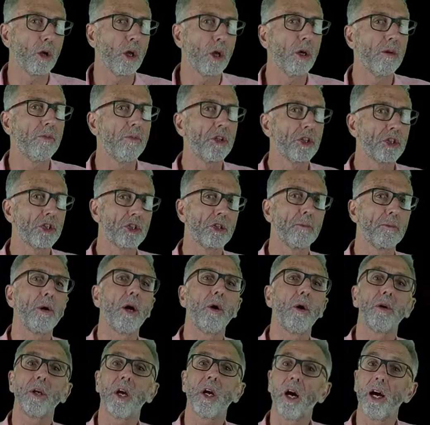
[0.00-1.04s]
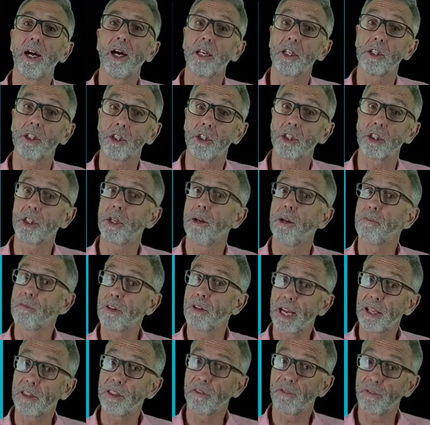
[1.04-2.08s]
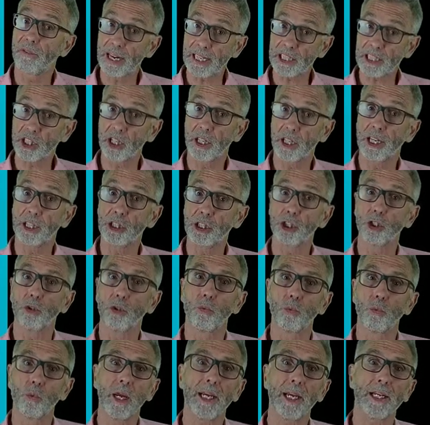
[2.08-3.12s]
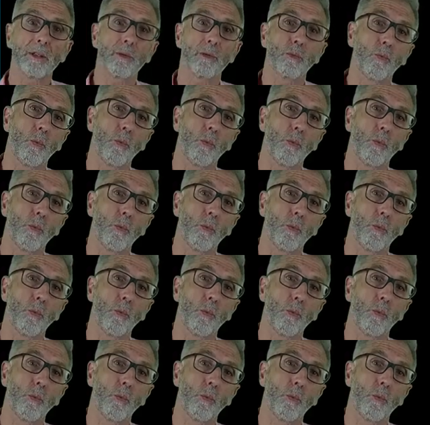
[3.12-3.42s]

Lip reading: over the Samoan Islands. And the vaccination rate